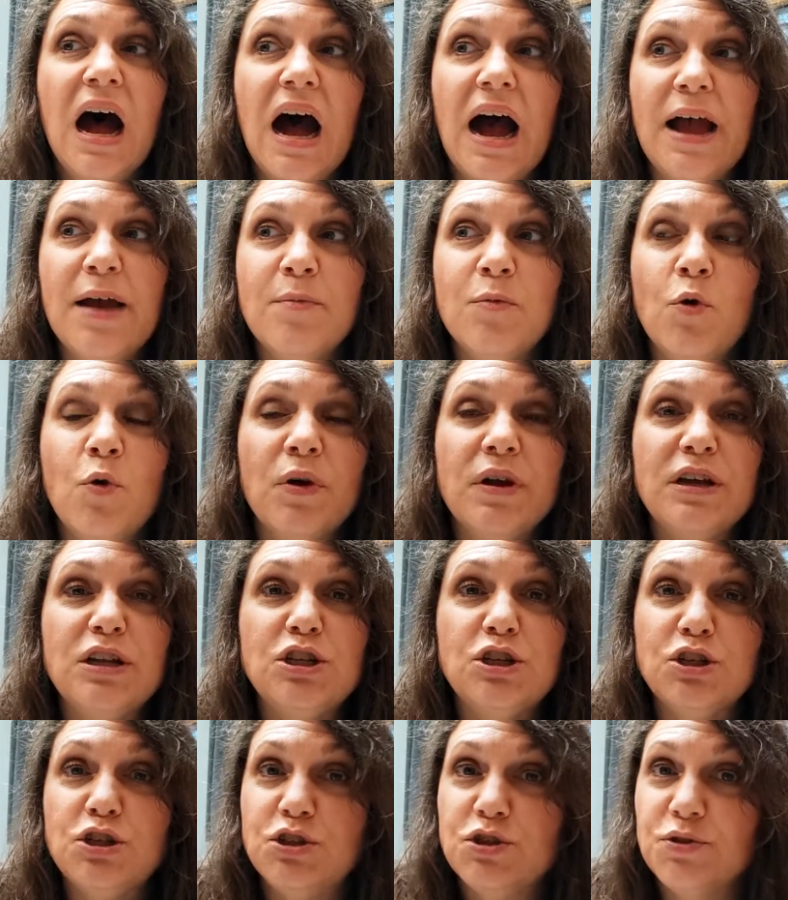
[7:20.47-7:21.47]
I am going
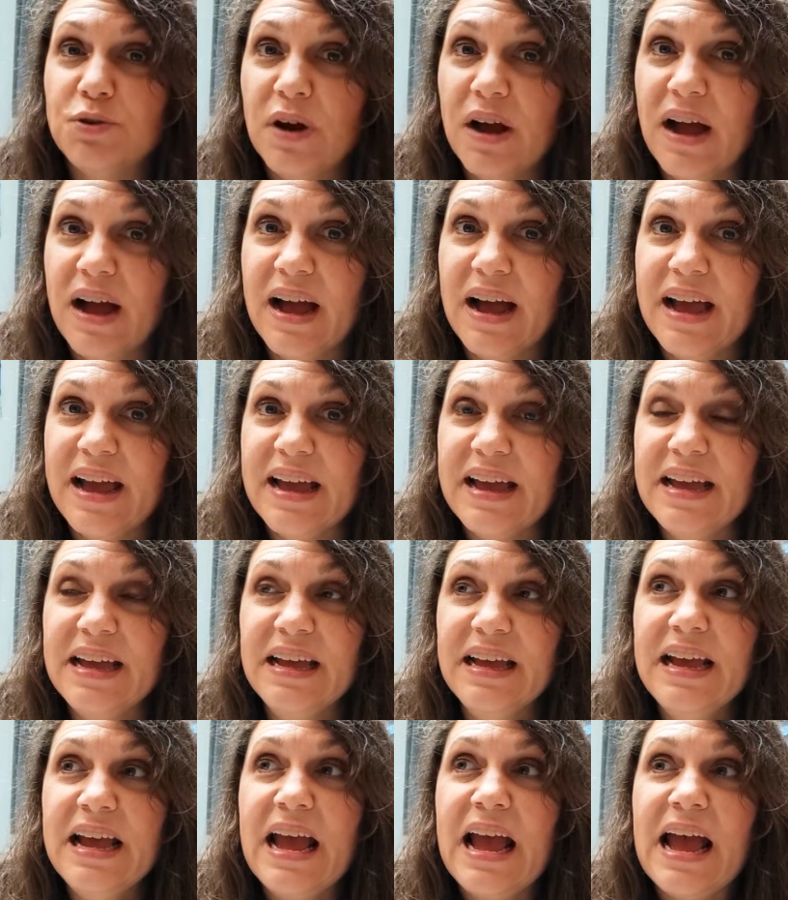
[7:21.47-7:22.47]
to try
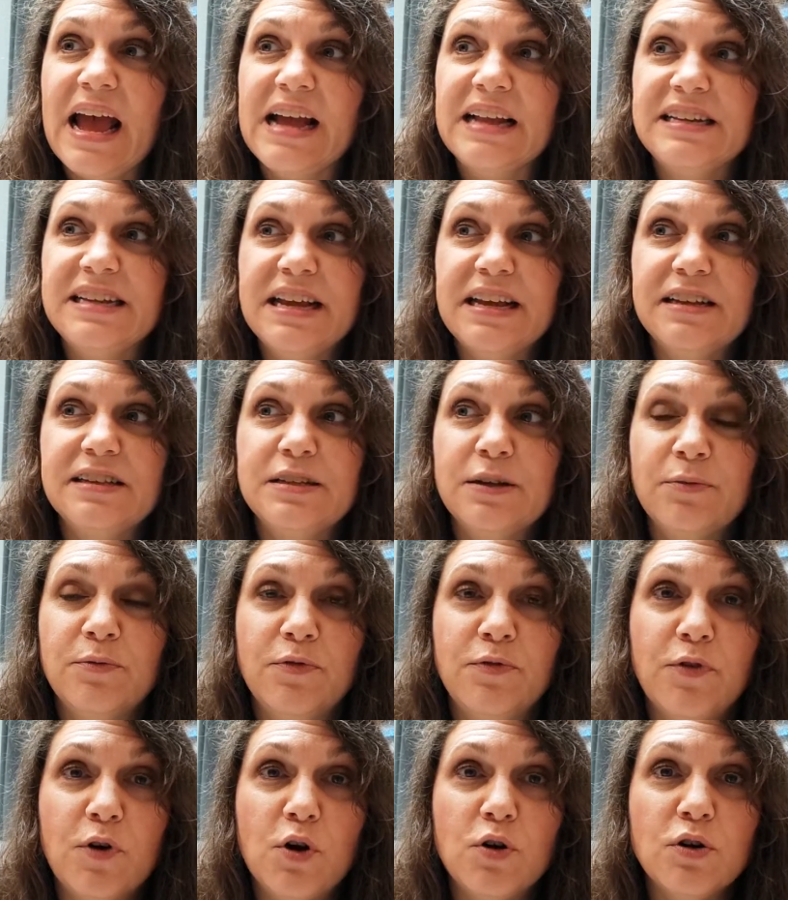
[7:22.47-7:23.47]
and take some
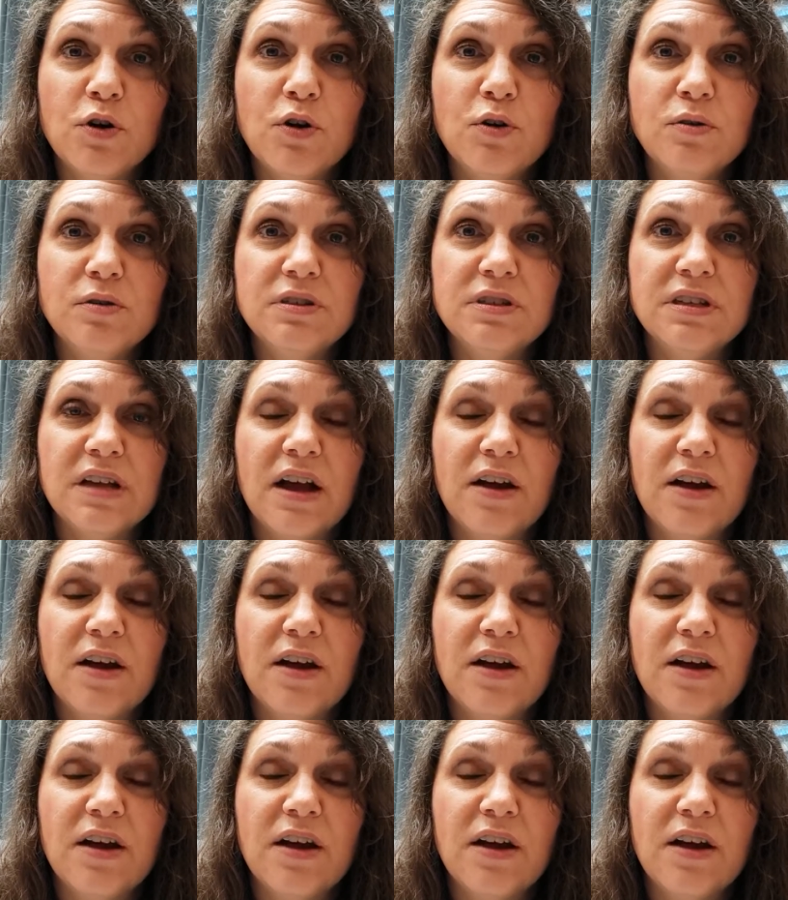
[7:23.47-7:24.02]
photos